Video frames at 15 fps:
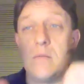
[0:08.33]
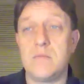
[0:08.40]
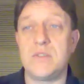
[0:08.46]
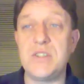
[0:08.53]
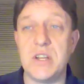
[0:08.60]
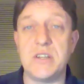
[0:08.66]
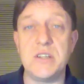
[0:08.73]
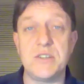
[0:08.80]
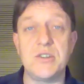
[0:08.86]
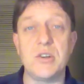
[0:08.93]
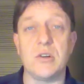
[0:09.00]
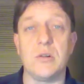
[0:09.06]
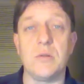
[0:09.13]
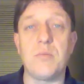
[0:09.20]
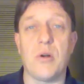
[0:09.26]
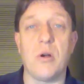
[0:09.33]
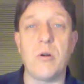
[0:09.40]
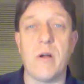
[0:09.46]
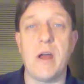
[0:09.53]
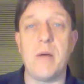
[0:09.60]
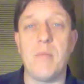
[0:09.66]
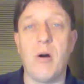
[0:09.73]
statistical
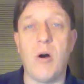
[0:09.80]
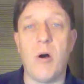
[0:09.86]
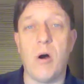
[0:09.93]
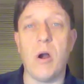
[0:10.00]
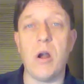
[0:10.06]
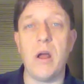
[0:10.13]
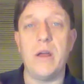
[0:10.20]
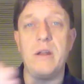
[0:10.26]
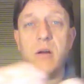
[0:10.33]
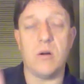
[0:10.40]
program R and